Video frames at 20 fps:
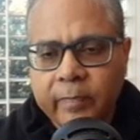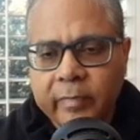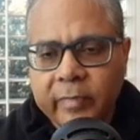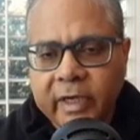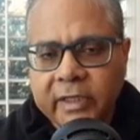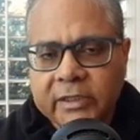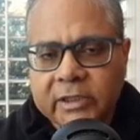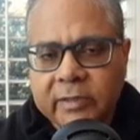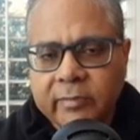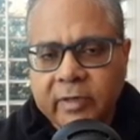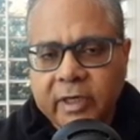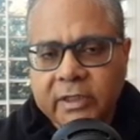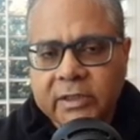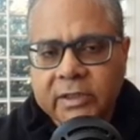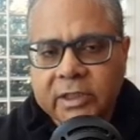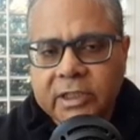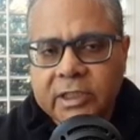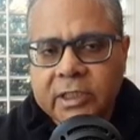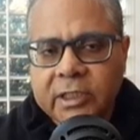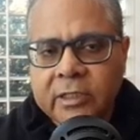
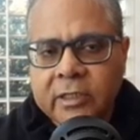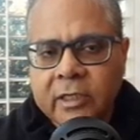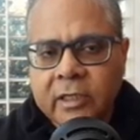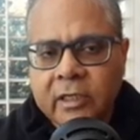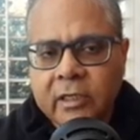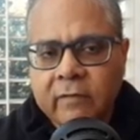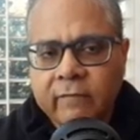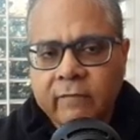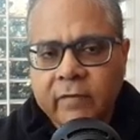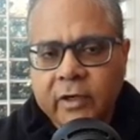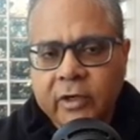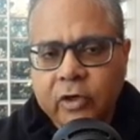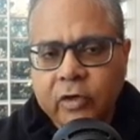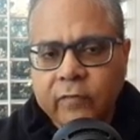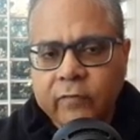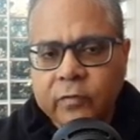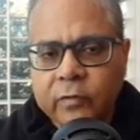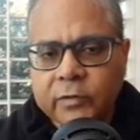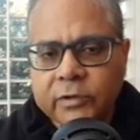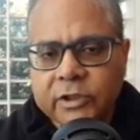maximize E. We can
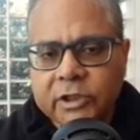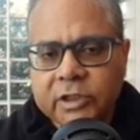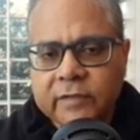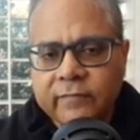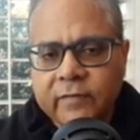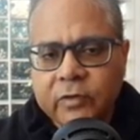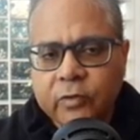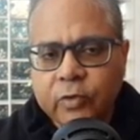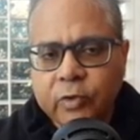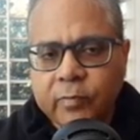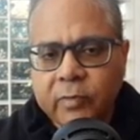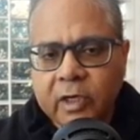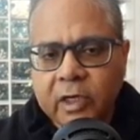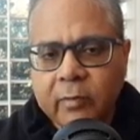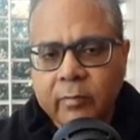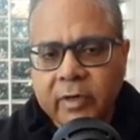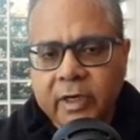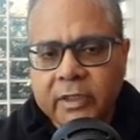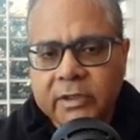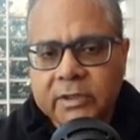of course see we could
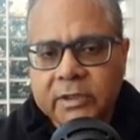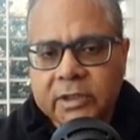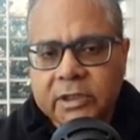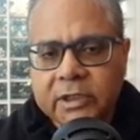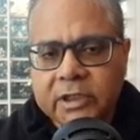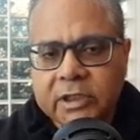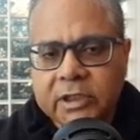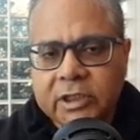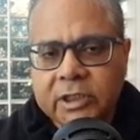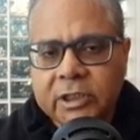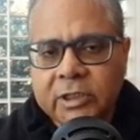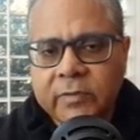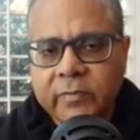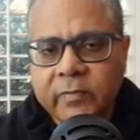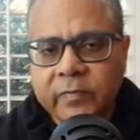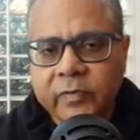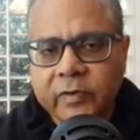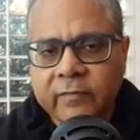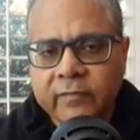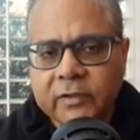minimize CT,
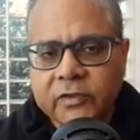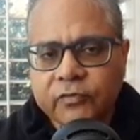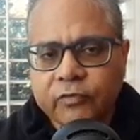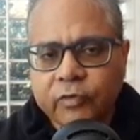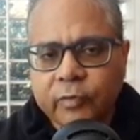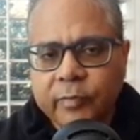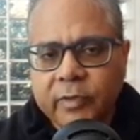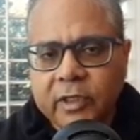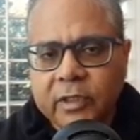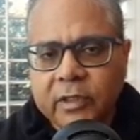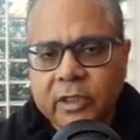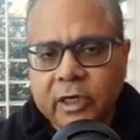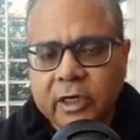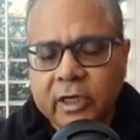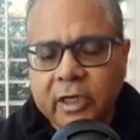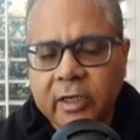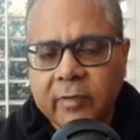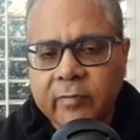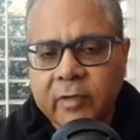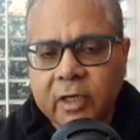which would mean that
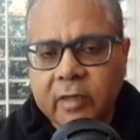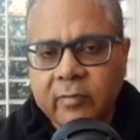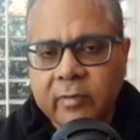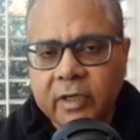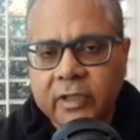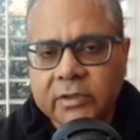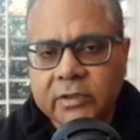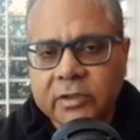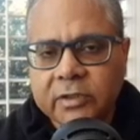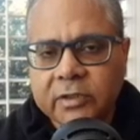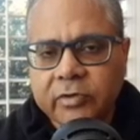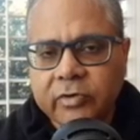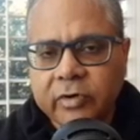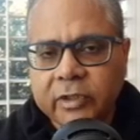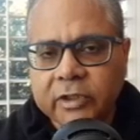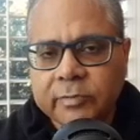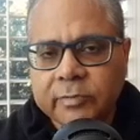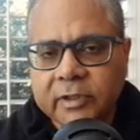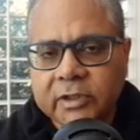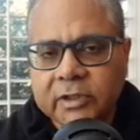I minimize the
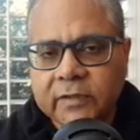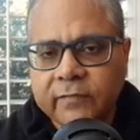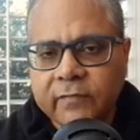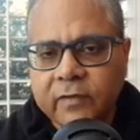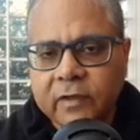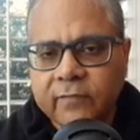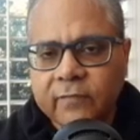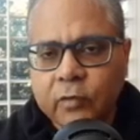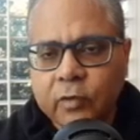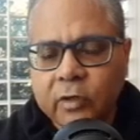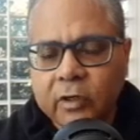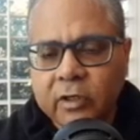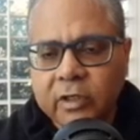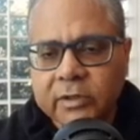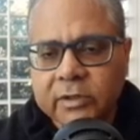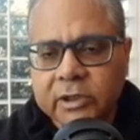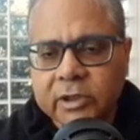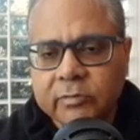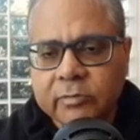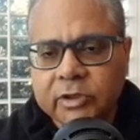thrust specific fuel
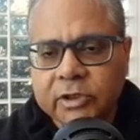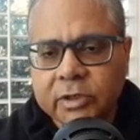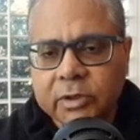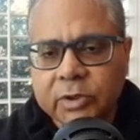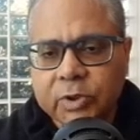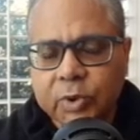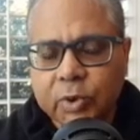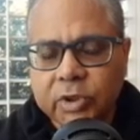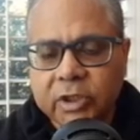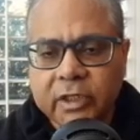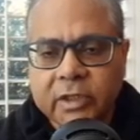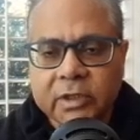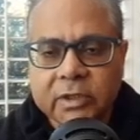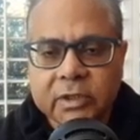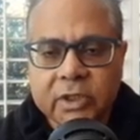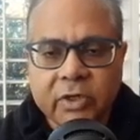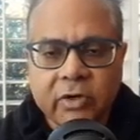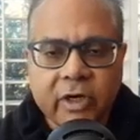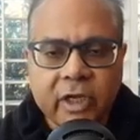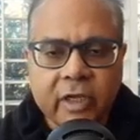consumption. So that
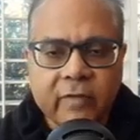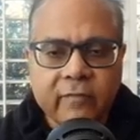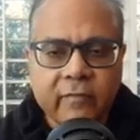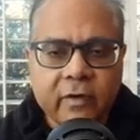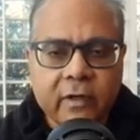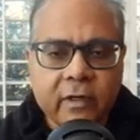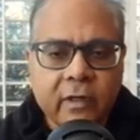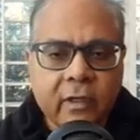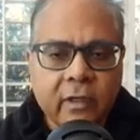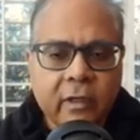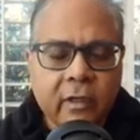is a driver